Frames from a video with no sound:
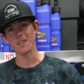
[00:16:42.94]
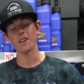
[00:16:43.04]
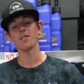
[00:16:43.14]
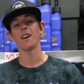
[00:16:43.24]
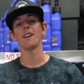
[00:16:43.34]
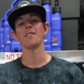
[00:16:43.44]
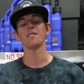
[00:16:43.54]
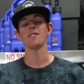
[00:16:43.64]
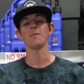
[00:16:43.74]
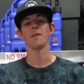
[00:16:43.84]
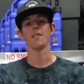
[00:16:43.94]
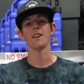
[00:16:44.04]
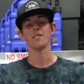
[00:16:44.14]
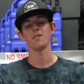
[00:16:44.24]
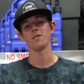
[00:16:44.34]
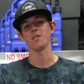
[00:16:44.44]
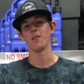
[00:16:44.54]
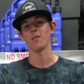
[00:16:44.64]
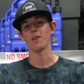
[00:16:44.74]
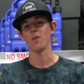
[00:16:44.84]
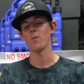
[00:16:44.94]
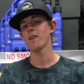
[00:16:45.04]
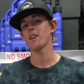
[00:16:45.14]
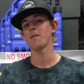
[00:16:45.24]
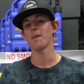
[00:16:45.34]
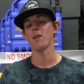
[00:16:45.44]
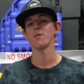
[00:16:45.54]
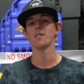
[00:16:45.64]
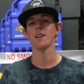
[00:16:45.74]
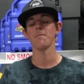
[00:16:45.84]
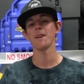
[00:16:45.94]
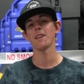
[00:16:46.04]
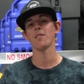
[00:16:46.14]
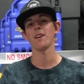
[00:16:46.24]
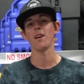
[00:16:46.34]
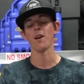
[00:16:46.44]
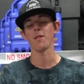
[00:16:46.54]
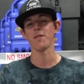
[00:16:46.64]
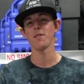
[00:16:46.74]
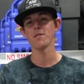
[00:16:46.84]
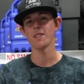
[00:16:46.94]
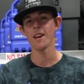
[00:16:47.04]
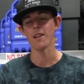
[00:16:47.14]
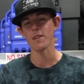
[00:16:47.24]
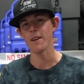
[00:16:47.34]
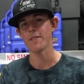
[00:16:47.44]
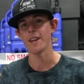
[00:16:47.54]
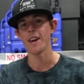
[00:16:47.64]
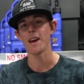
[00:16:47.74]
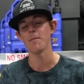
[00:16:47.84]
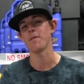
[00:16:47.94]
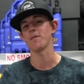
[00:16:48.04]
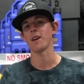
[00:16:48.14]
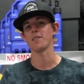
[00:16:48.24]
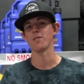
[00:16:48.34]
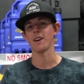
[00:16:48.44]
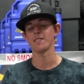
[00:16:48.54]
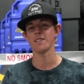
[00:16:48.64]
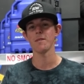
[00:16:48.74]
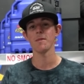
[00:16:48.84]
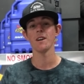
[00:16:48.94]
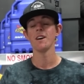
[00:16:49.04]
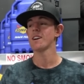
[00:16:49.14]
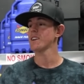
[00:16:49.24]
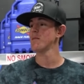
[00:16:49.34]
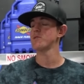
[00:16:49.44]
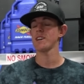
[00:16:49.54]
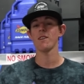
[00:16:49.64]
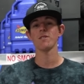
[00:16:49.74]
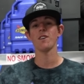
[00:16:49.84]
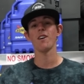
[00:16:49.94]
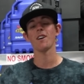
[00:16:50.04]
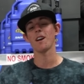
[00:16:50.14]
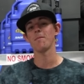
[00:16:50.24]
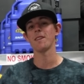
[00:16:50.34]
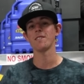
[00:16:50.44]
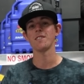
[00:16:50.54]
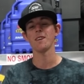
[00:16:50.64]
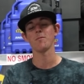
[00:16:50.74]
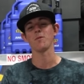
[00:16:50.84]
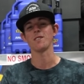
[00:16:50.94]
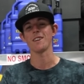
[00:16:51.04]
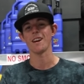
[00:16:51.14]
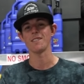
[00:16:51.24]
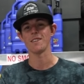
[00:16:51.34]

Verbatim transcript: actually headed to SEMA thanks to Sunoco. We are gonna be hosting a meet and greet on Thursday at 11 a.m. if you guys are at SEMA. Come check out the car, come meet the team. We'll see you guys